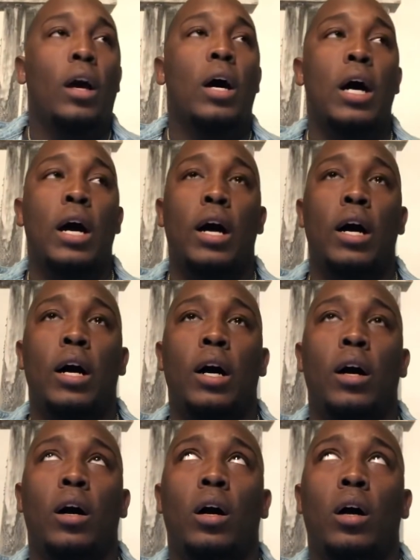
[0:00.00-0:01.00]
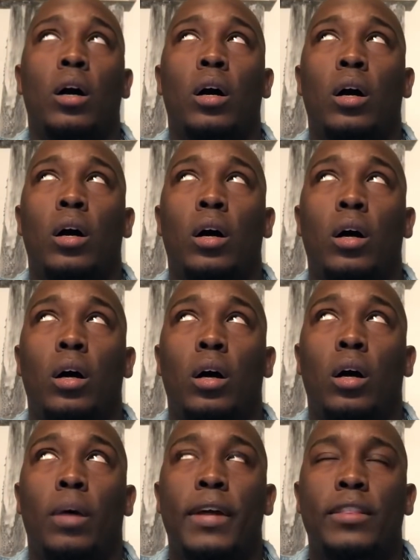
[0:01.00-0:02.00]

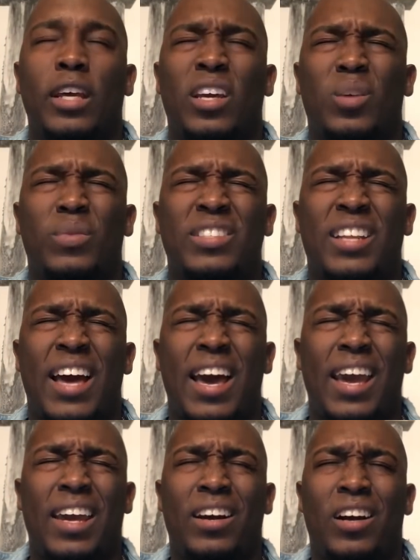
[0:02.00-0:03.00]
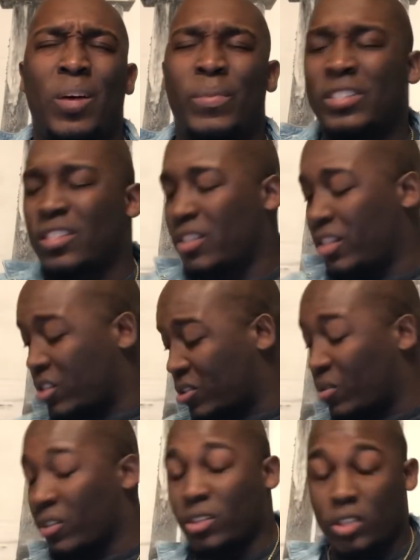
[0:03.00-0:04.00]
I think it was like, what's the sneaker
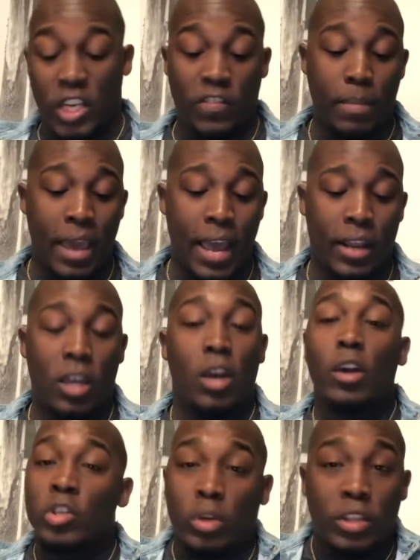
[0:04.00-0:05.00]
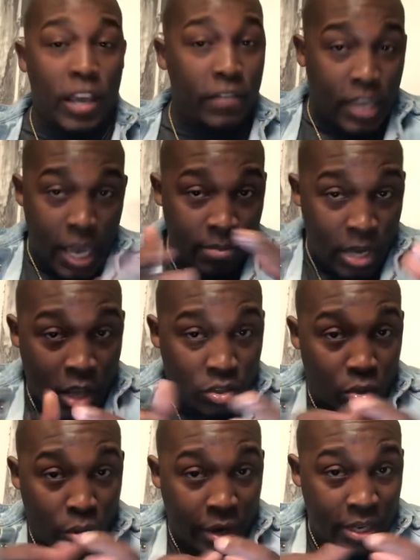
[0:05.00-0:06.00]
store? Steve Madden. So they've kept that
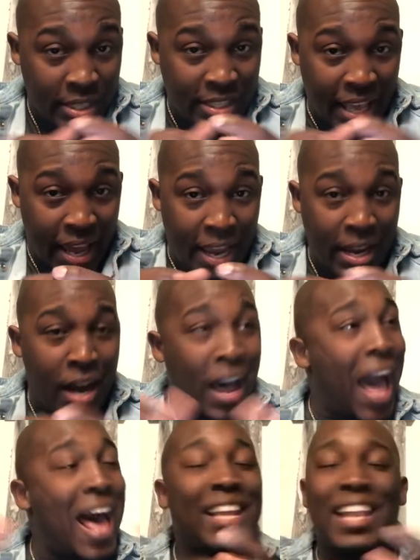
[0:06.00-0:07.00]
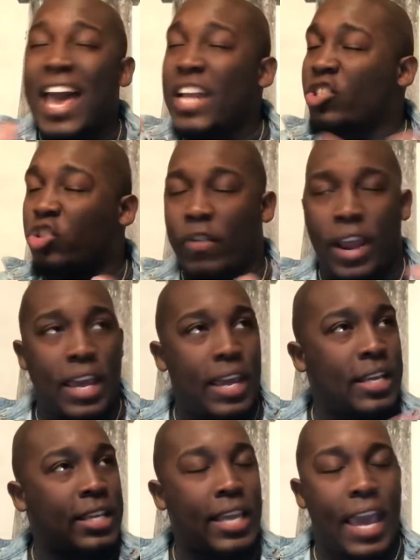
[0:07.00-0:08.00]
story the same. I like Trey
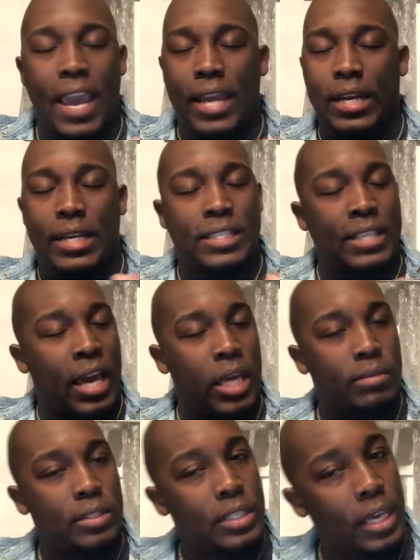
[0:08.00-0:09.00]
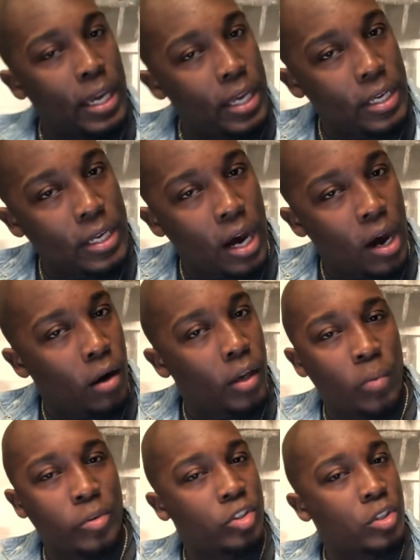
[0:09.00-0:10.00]
and Kane in the same scene, y'all.
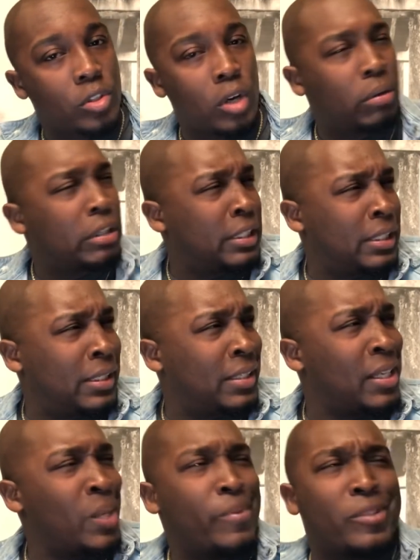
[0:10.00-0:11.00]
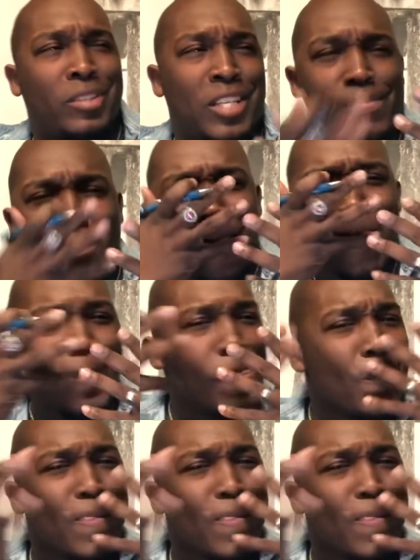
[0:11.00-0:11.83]
It was just so good. It was just